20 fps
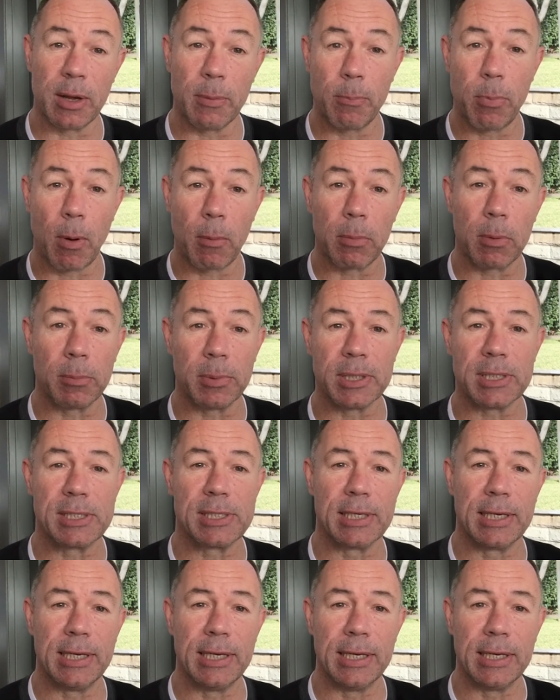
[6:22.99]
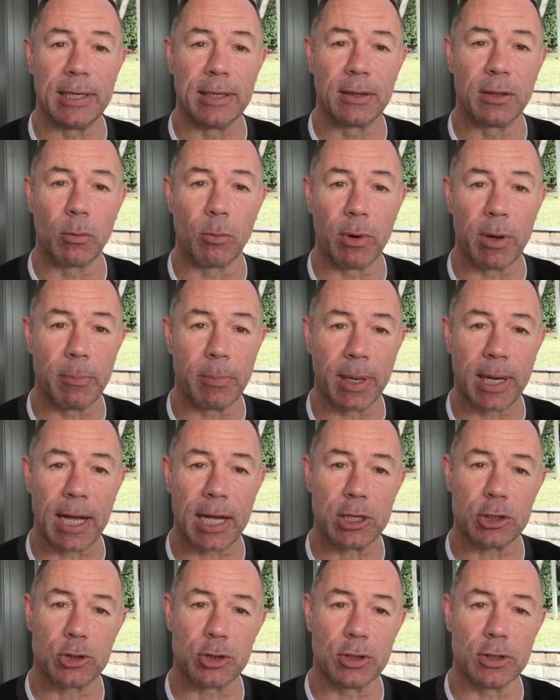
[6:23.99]
you're probably seeing the
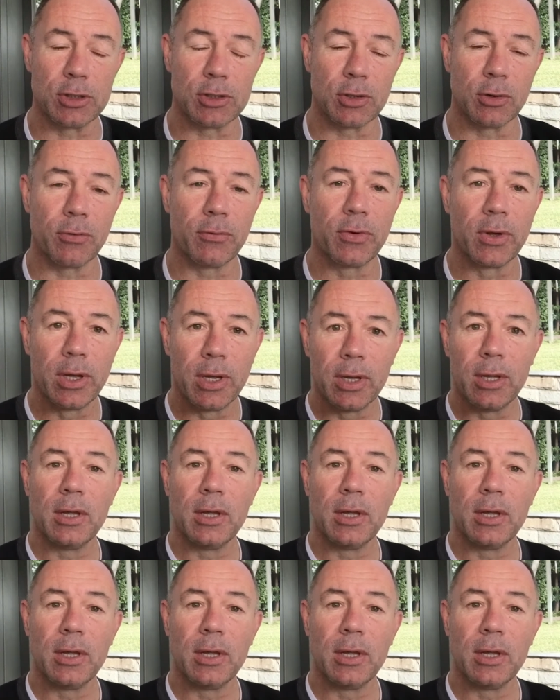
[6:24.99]
repercussions of